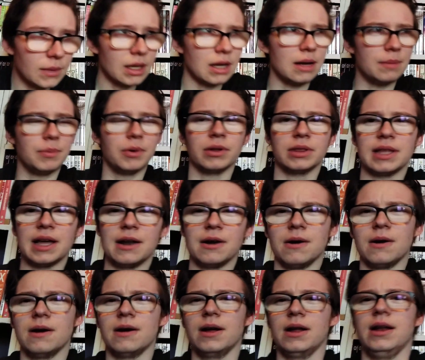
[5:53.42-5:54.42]
I put that
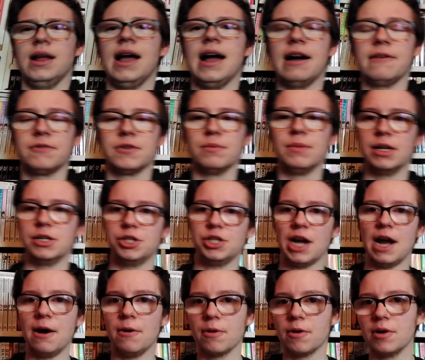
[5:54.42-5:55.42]
on after my
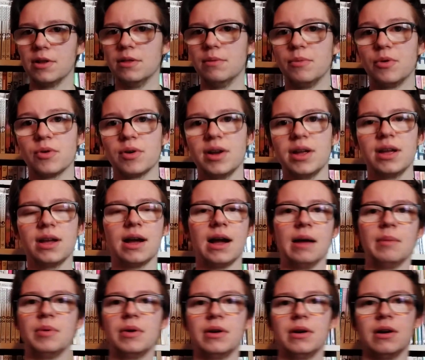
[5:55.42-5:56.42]
shower in the morning. I
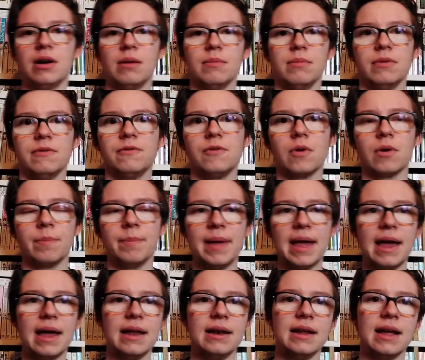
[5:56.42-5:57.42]
put it on before
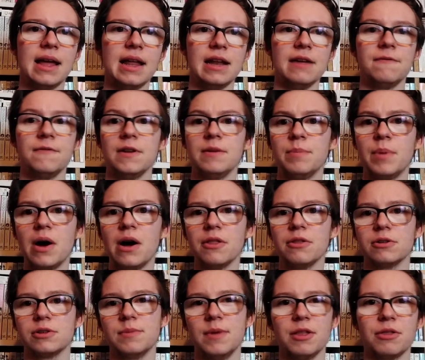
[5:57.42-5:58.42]
bed, and if it
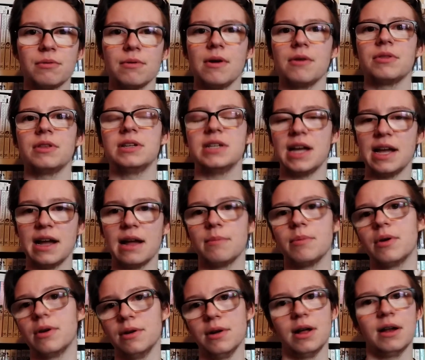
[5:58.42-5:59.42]
bothers me throughout the day, I
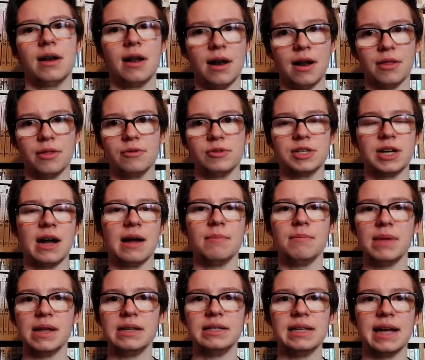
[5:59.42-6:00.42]
put it on another time
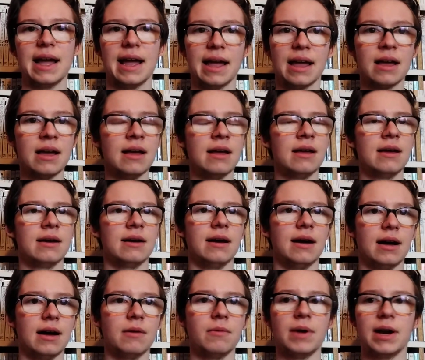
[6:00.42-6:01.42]
midday
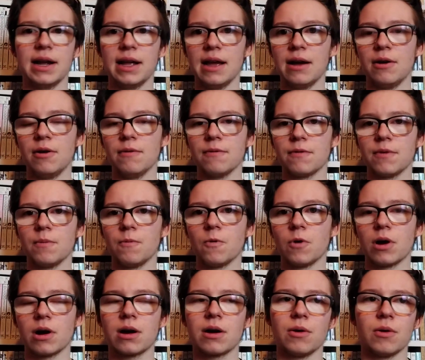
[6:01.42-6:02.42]
when I get home from
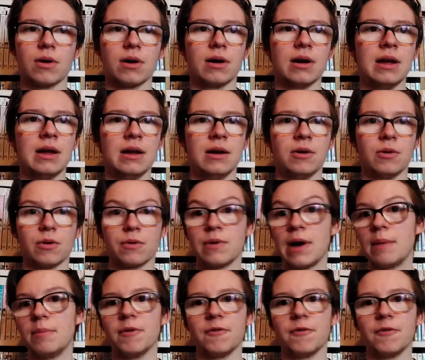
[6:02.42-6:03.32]
work or right